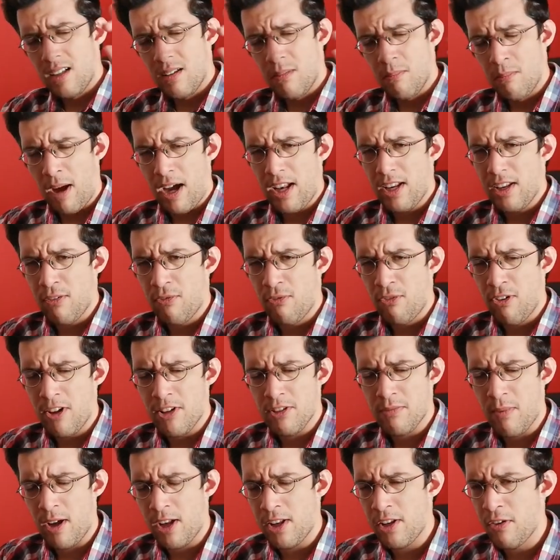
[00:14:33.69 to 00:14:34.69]
My dear
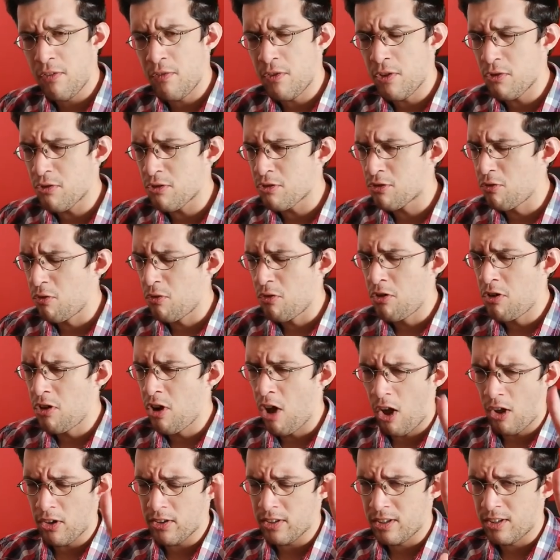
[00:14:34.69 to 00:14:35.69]
friends, my dear viewers, do
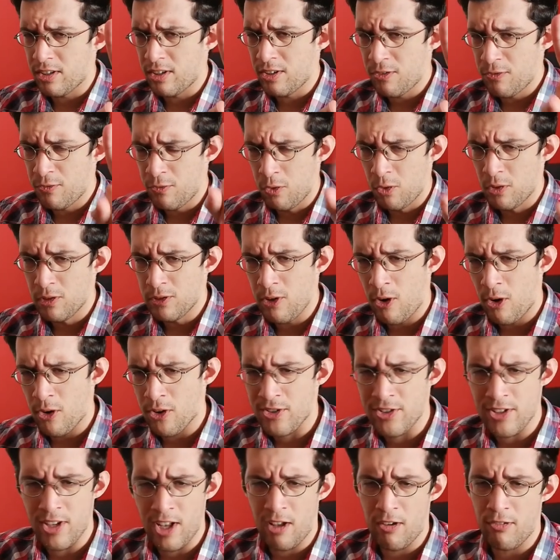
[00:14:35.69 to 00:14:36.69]
not fool
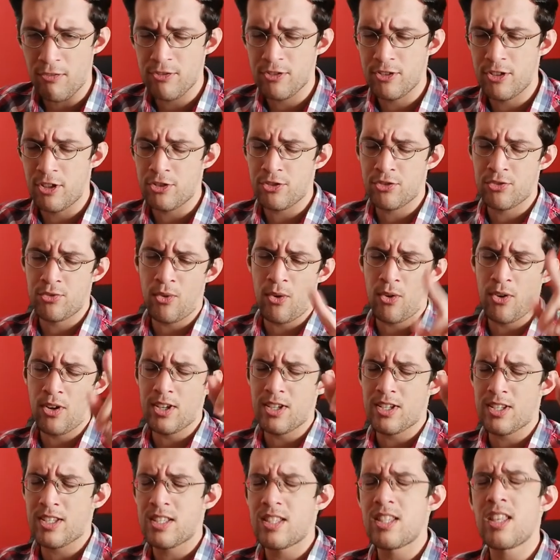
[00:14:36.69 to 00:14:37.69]
yourselves. The
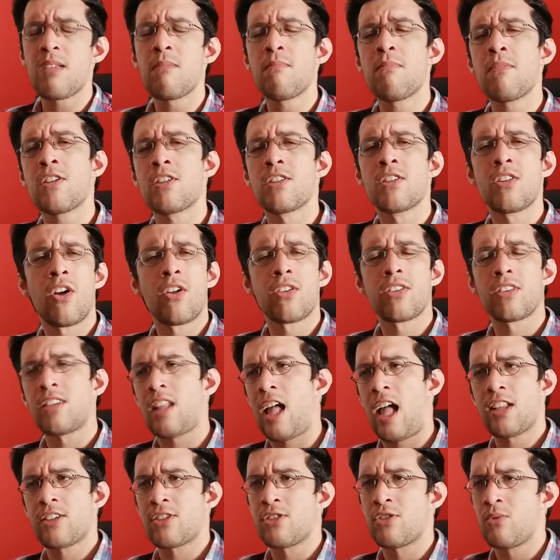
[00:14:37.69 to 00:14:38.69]
strongest team is not
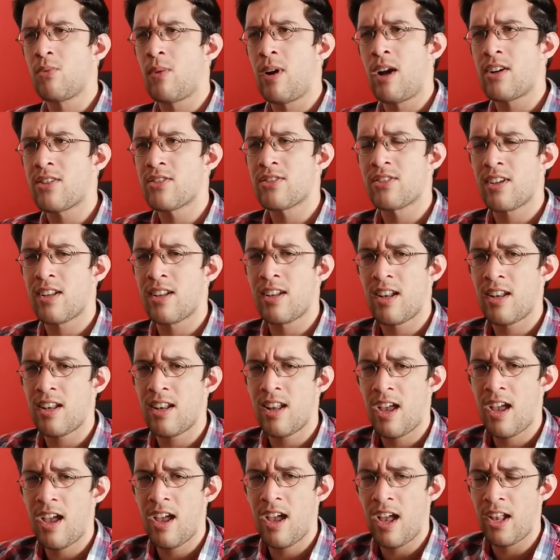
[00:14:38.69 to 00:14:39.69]
Natsu and,
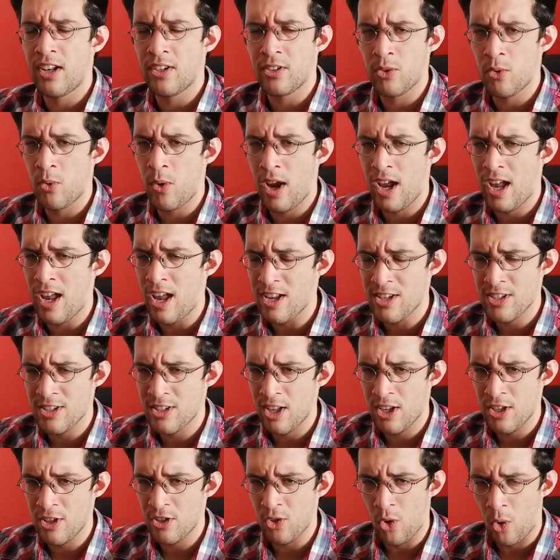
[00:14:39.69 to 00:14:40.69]
and Gray, as
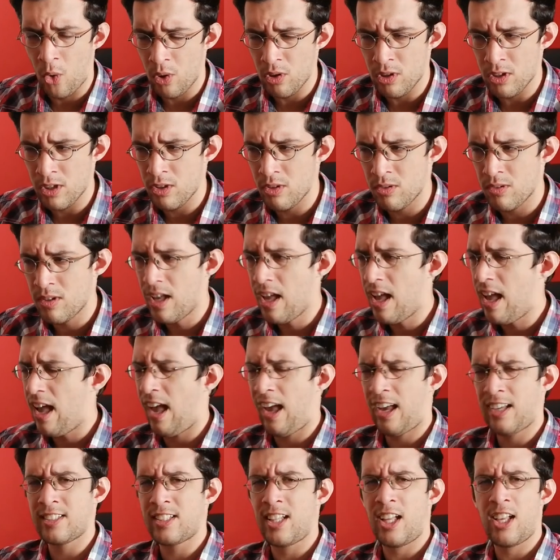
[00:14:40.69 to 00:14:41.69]
they told you,
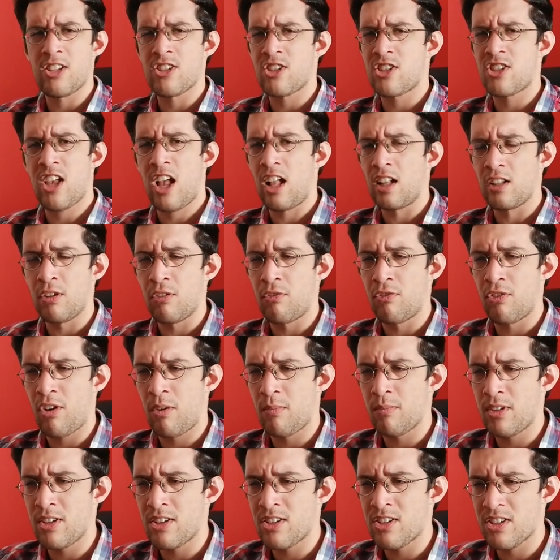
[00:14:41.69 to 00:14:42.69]
as they sell you
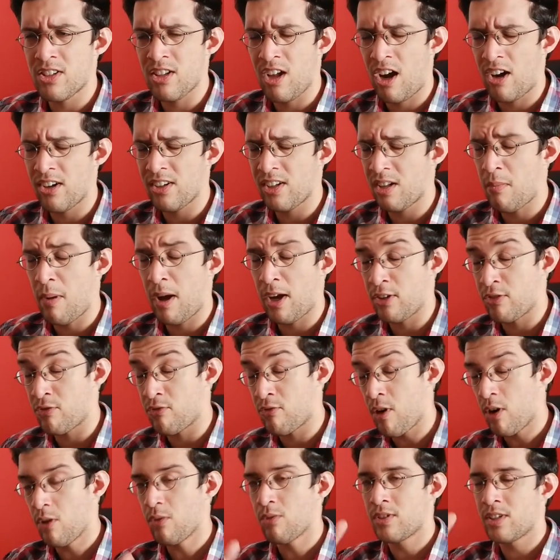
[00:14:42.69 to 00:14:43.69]
from the start, and my
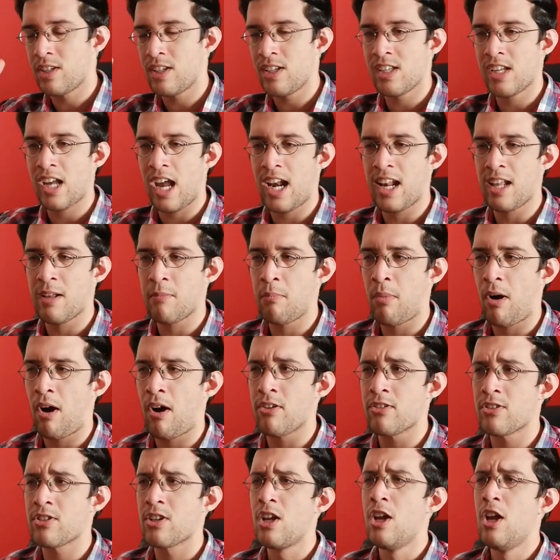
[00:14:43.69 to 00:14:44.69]
throat is getting
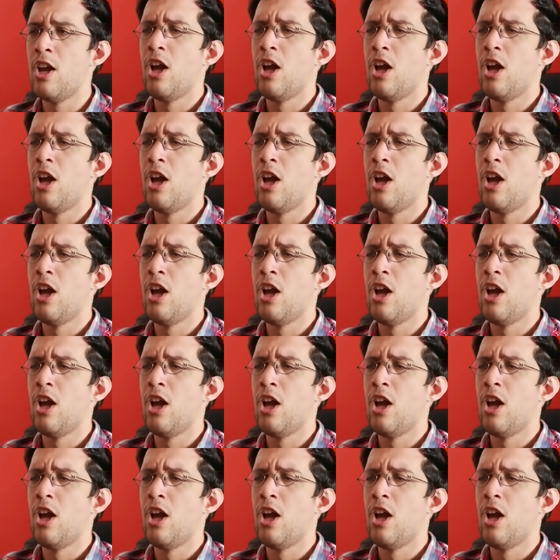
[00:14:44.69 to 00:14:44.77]
parched.